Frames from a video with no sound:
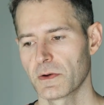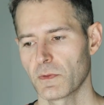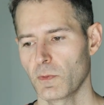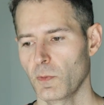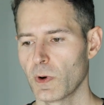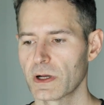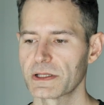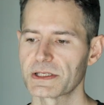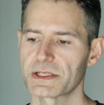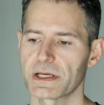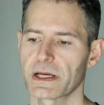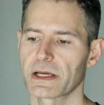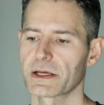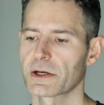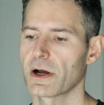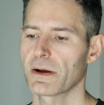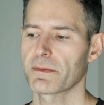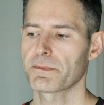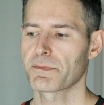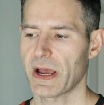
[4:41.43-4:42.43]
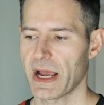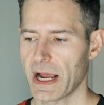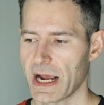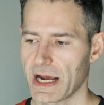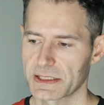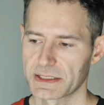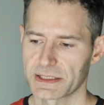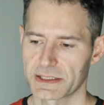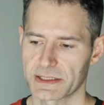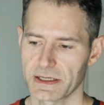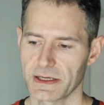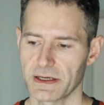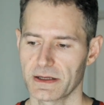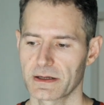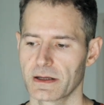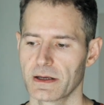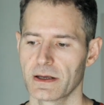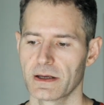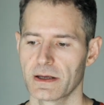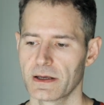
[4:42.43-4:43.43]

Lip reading: once I got past it,